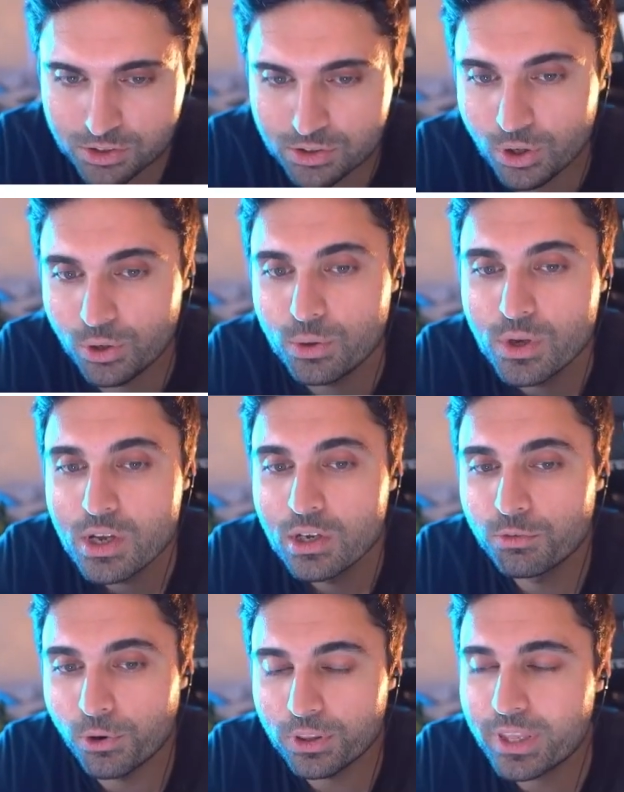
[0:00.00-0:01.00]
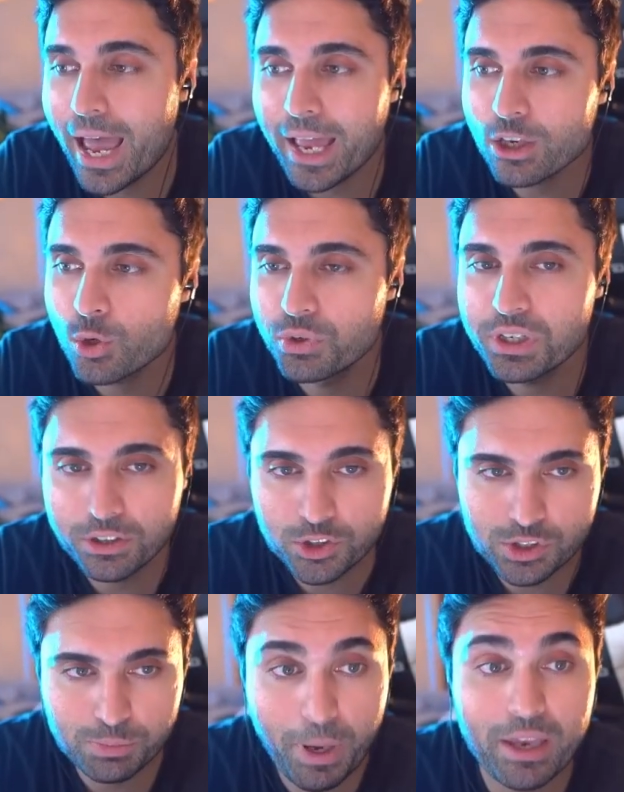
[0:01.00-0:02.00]
So for that, you needed
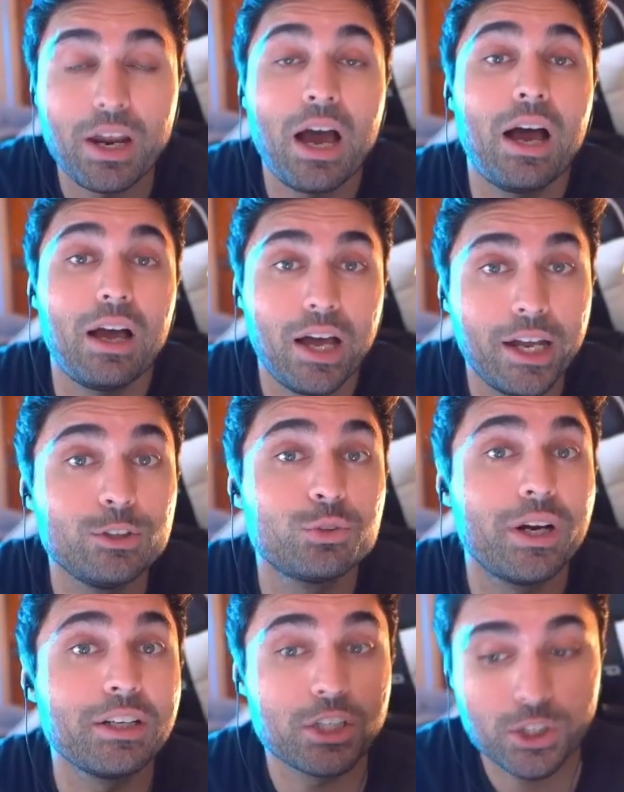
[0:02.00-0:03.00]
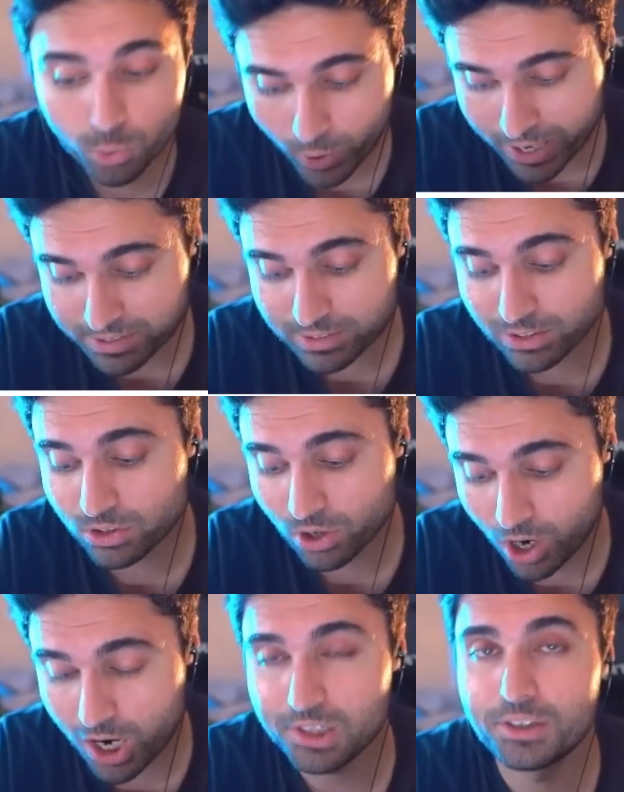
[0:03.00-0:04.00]
to spend
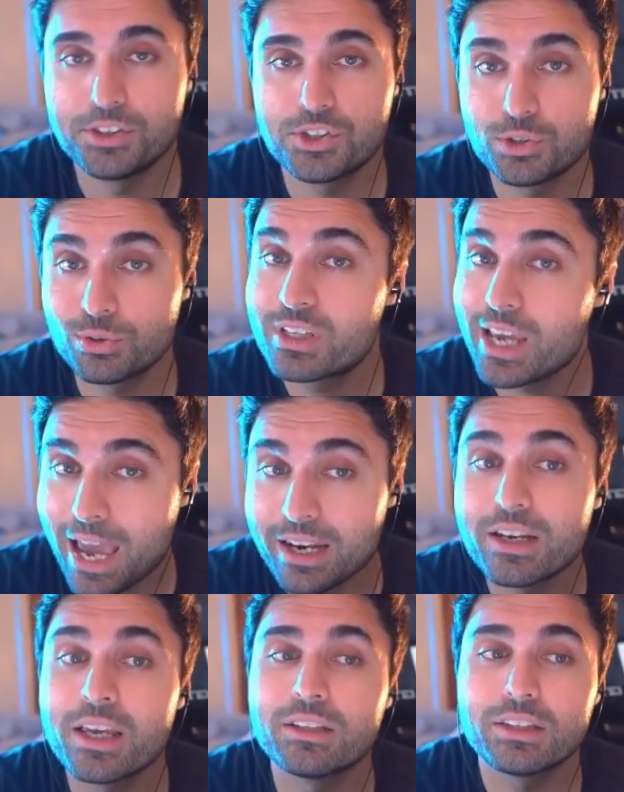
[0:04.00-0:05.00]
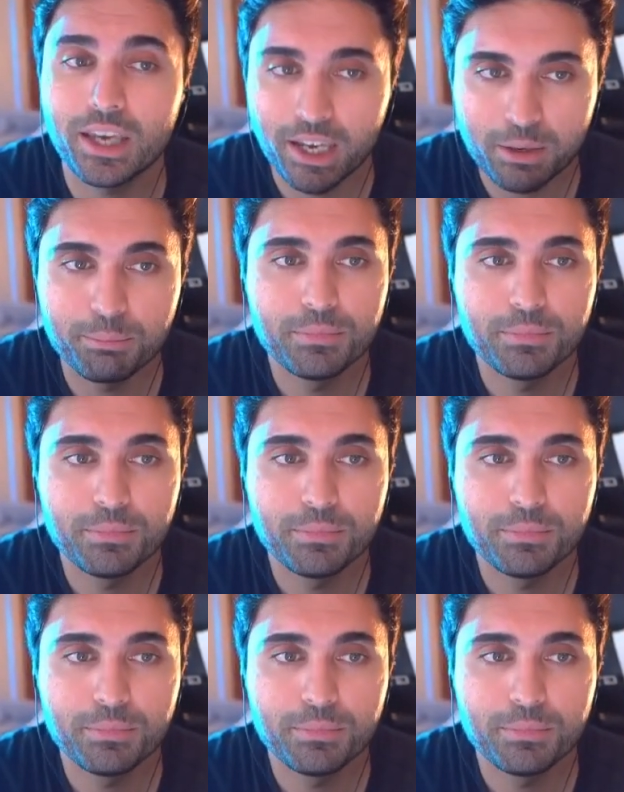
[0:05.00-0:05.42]
$100 to get it in game.